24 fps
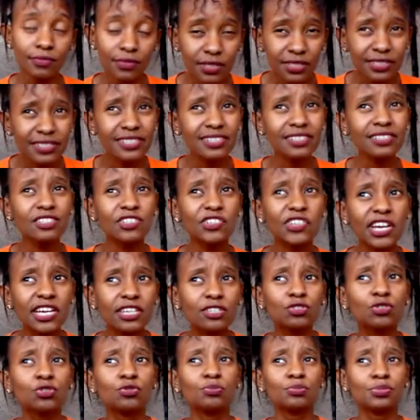Just try
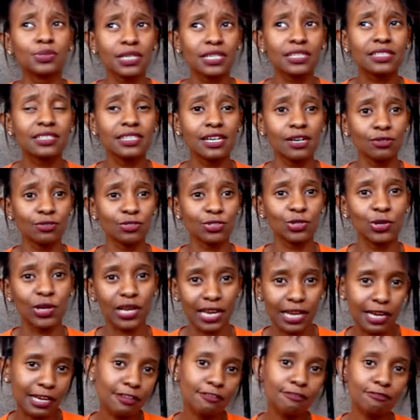to break down your
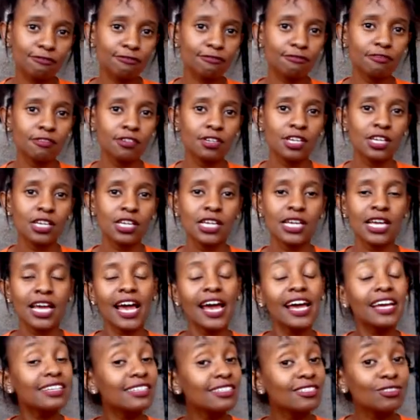life
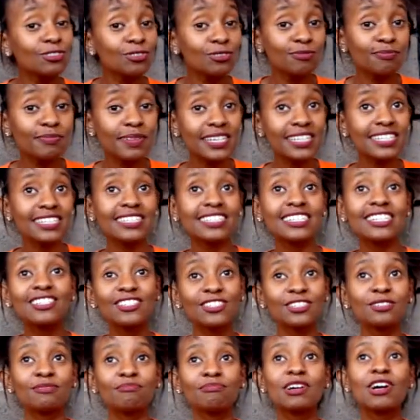and do meditation,
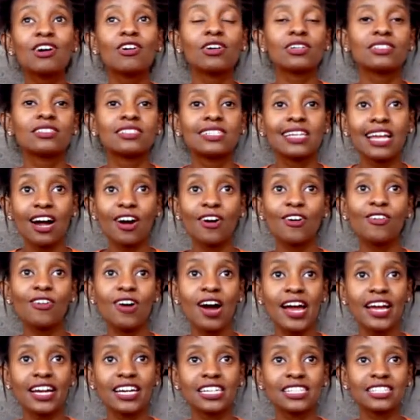because now I
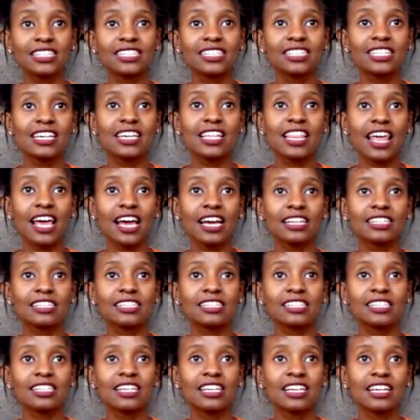can say that
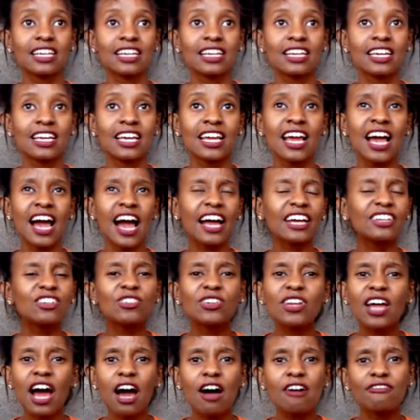I don't
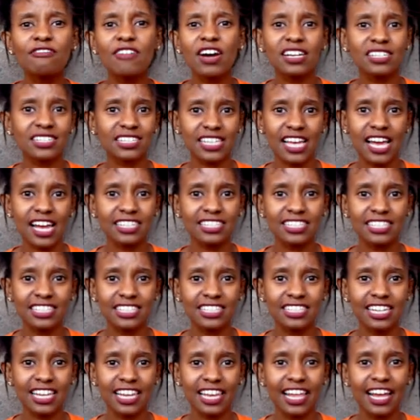have anxiety
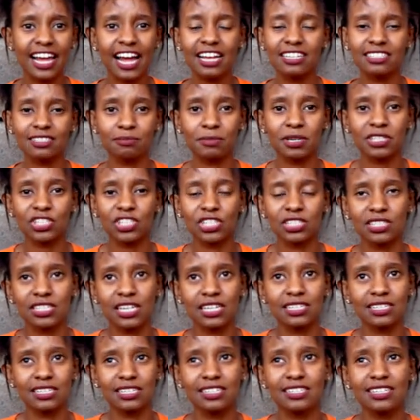like as much as I
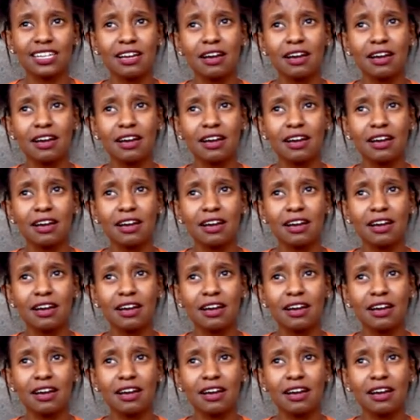did.